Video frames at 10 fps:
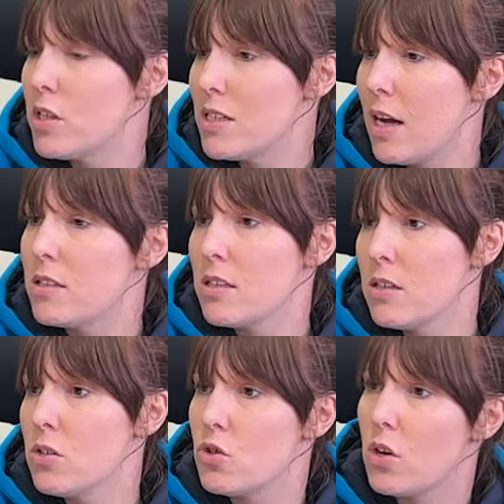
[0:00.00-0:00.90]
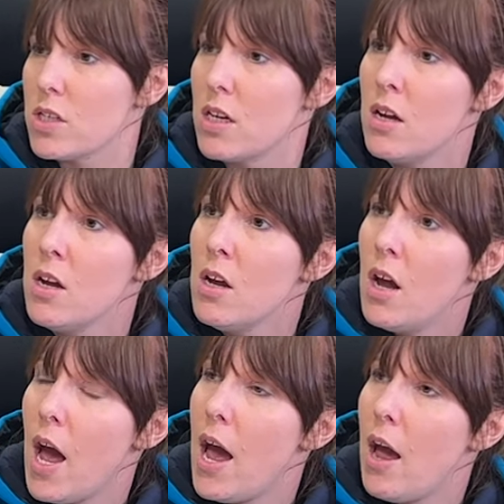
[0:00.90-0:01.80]
dad's into trotting.
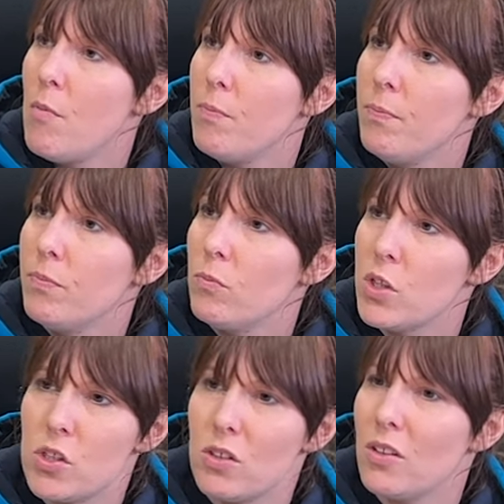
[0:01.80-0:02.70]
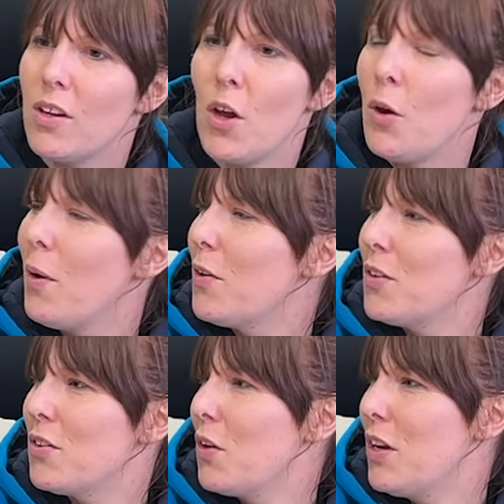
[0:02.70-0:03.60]
Um, which who else
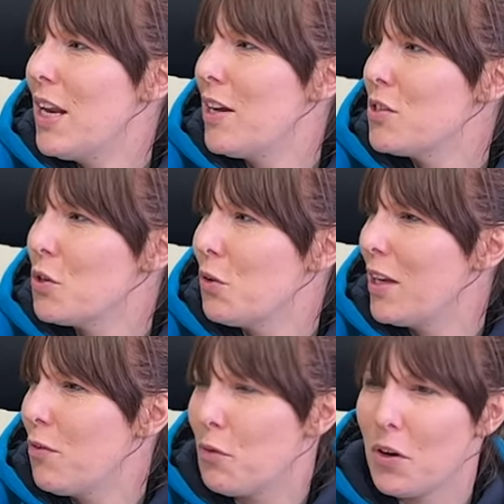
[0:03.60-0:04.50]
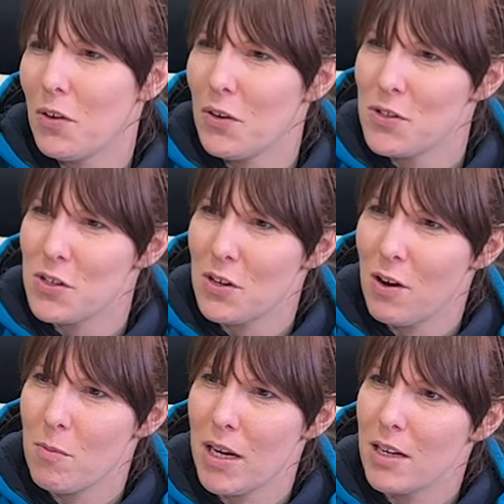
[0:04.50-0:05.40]
is going to nick a sulky for a horse? Do you know what
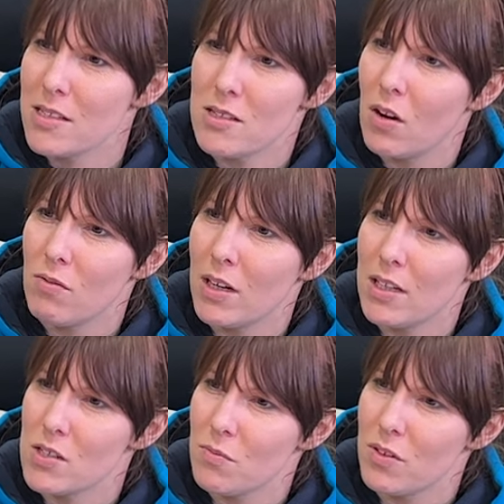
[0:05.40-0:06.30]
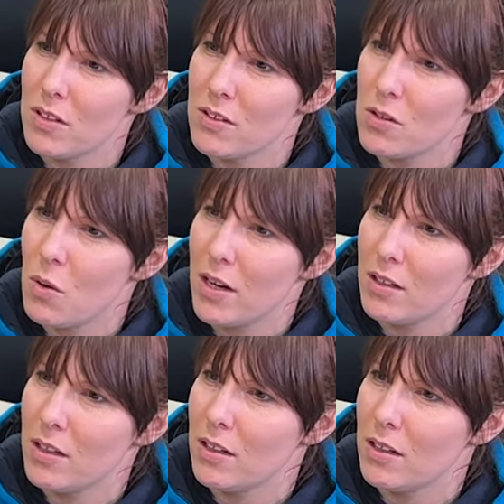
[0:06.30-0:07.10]
I mean? It's not really something that's quite you